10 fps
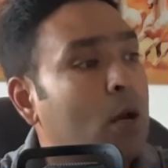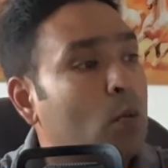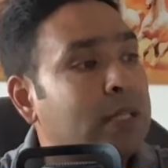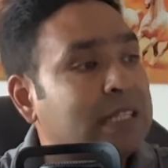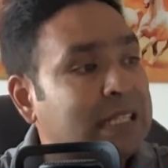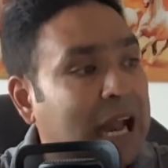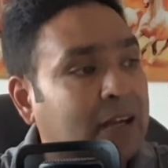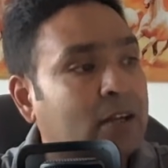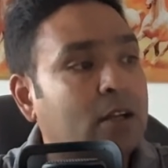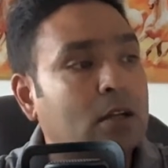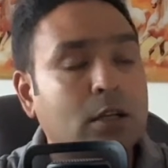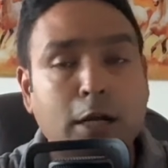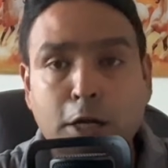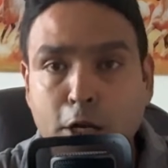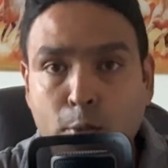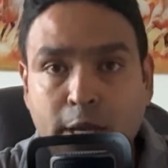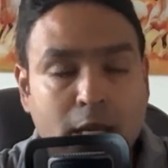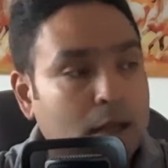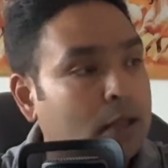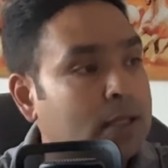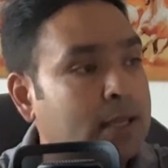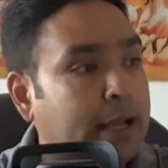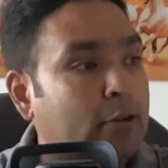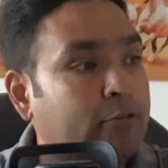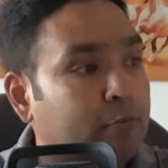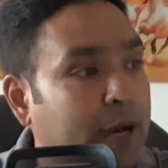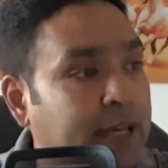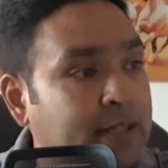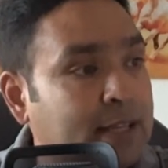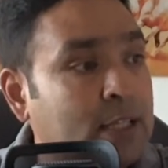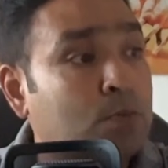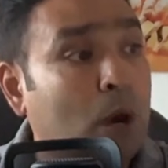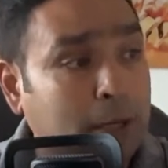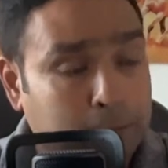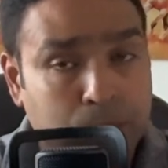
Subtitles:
with Saturn continuing in the sign of Pisces. But